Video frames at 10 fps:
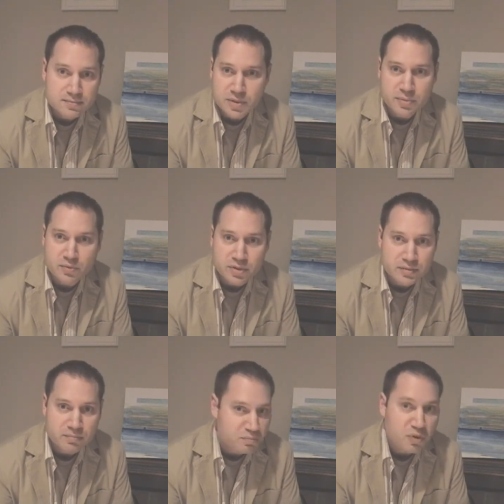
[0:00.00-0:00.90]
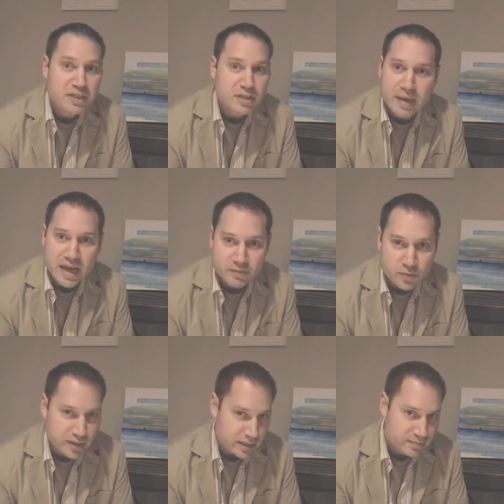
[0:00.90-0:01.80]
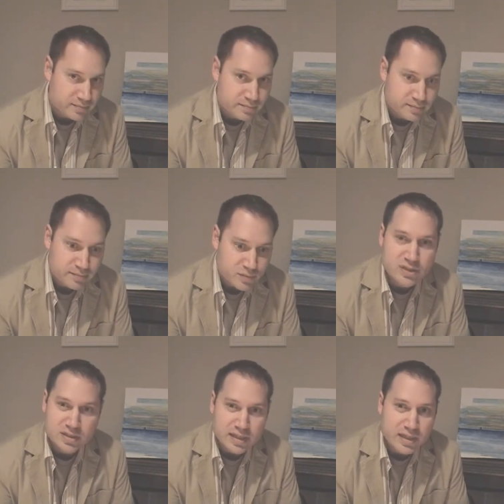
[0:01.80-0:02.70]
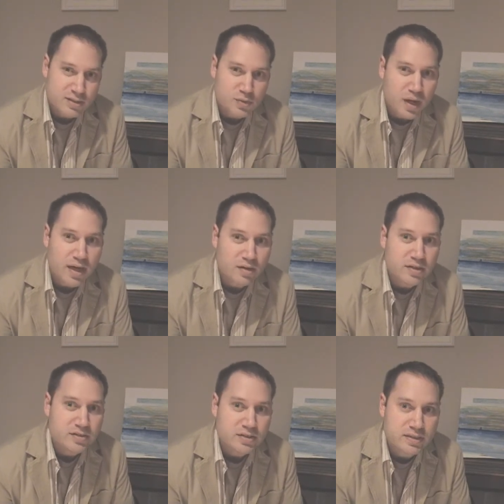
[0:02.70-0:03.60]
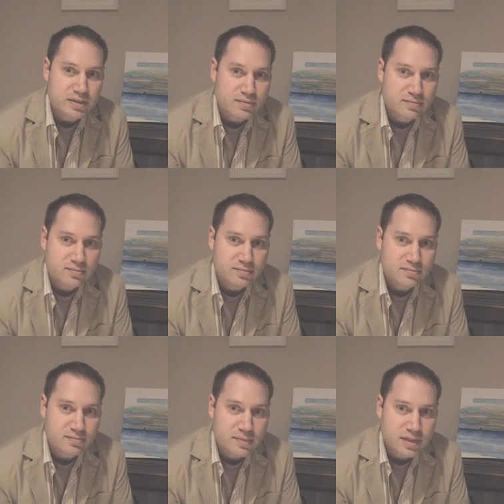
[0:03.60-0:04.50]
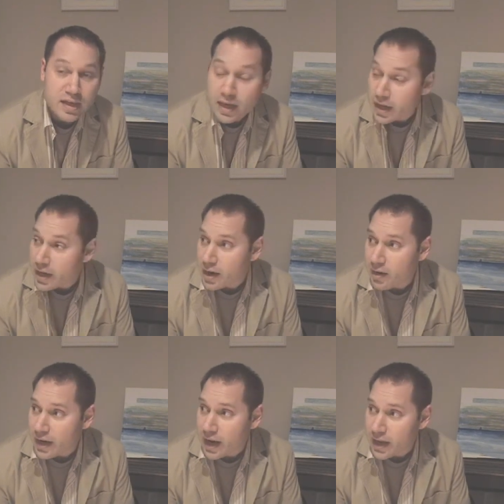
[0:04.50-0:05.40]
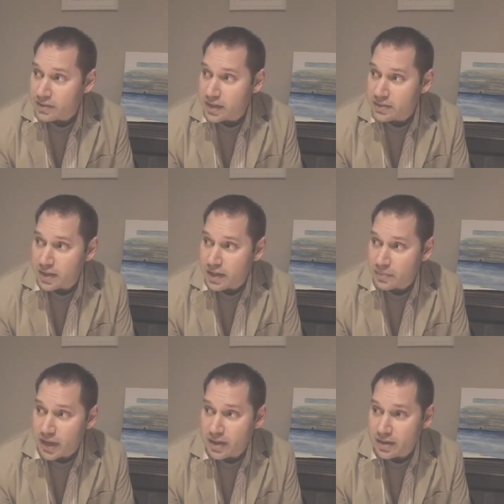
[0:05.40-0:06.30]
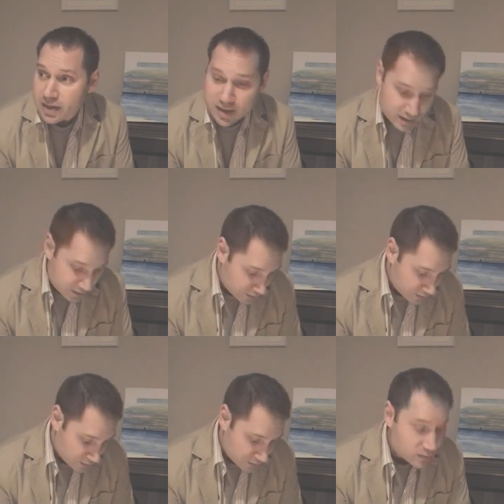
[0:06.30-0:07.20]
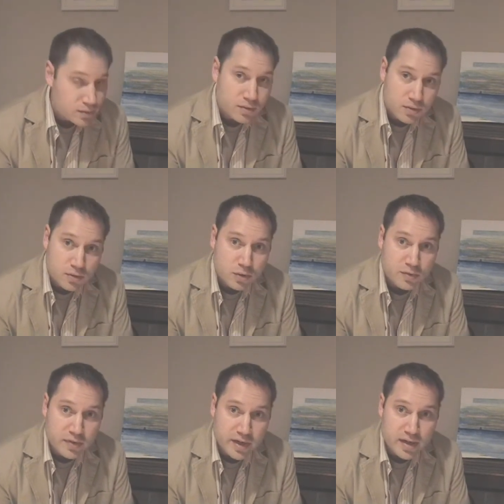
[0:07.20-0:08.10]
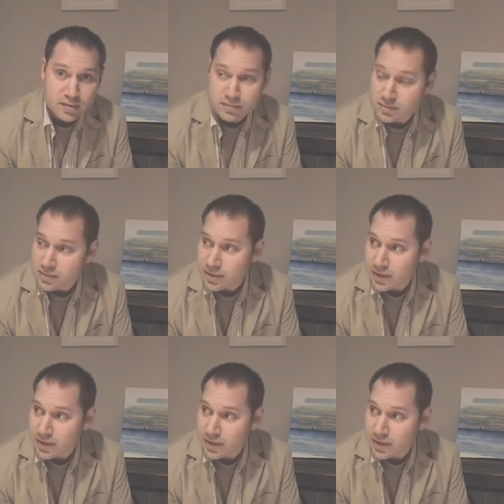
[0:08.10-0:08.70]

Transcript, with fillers: Something really, really bad for you, which is, I guess, is why I don't eat cereal. All right, I guess that's it, man. Uh, cool video.